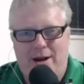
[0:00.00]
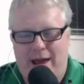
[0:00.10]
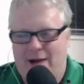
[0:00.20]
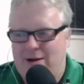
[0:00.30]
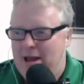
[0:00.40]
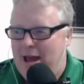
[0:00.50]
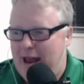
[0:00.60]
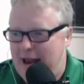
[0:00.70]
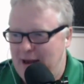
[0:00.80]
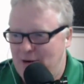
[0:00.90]
now
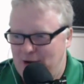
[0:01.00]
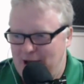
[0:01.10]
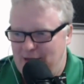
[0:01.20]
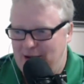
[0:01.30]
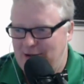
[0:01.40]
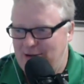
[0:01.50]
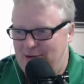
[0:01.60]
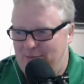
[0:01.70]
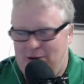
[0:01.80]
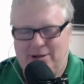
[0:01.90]
and any audio that I do
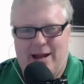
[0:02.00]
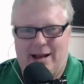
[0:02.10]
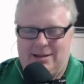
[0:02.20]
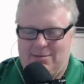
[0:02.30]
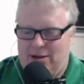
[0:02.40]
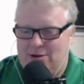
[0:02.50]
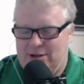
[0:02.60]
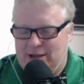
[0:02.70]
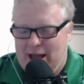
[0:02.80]
on podcasting because